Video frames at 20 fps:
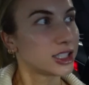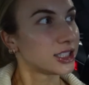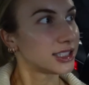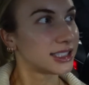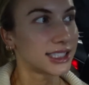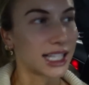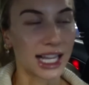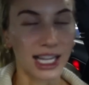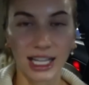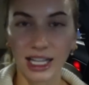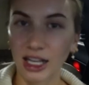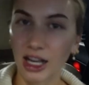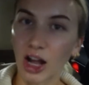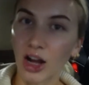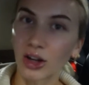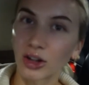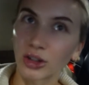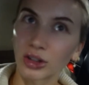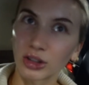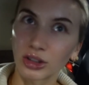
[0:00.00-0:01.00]
second
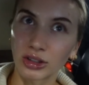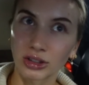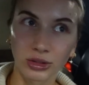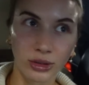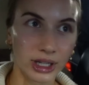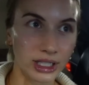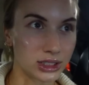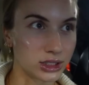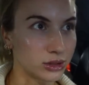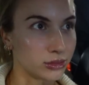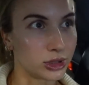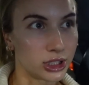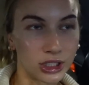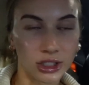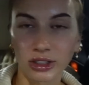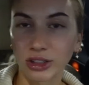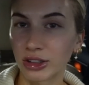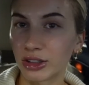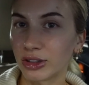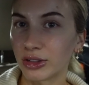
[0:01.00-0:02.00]
uncle twice
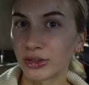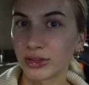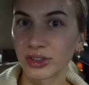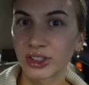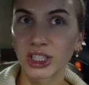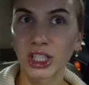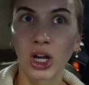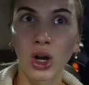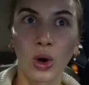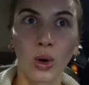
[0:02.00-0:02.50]
removed,